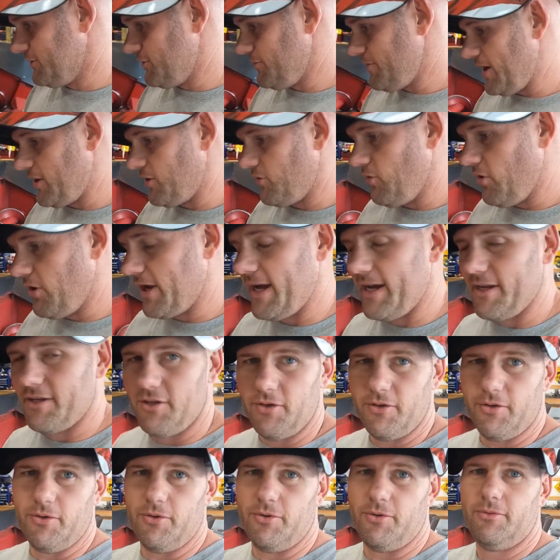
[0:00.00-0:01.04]
No matter what I
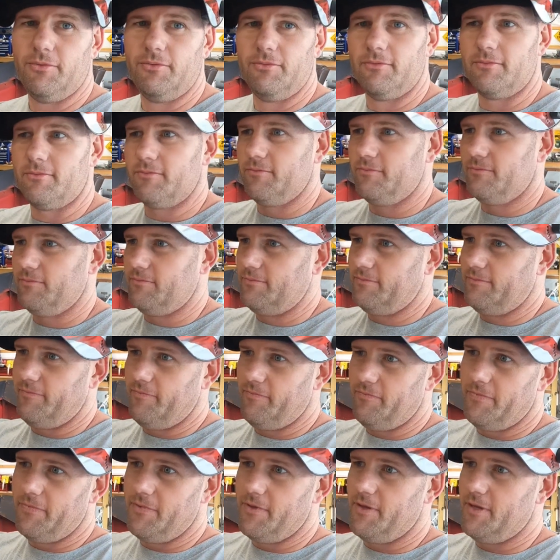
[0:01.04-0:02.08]
do,
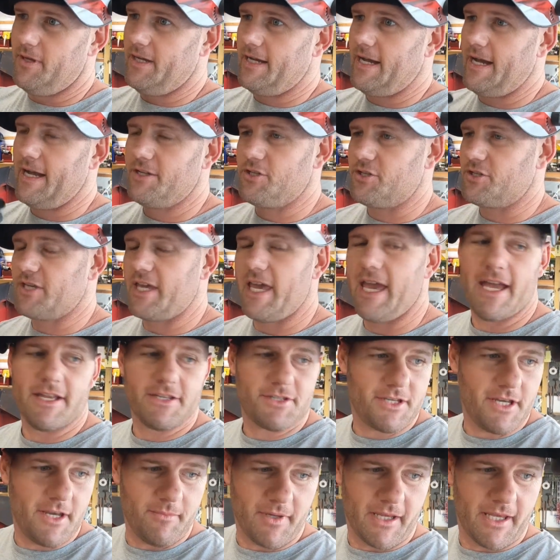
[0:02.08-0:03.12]
I just can't
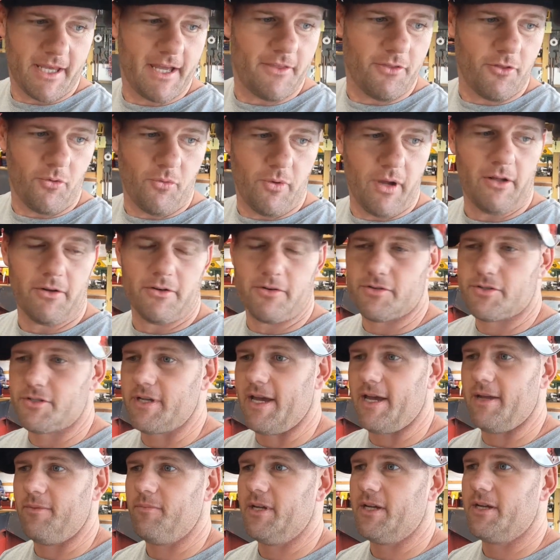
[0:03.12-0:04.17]
seem to get the welder set,